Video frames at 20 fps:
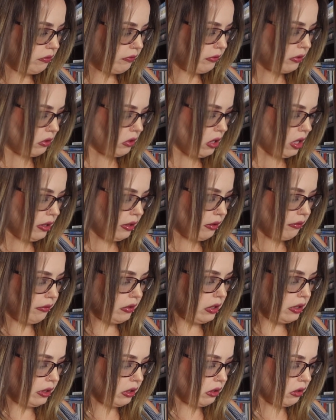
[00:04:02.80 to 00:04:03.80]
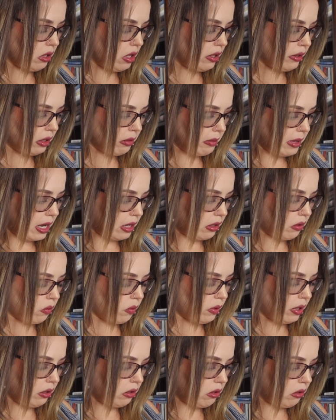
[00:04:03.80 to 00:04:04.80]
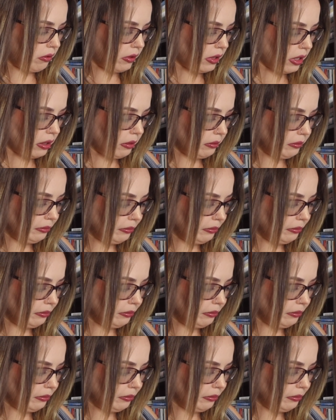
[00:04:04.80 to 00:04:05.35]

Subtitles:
They're not in the front and they're not in the back. Where are they?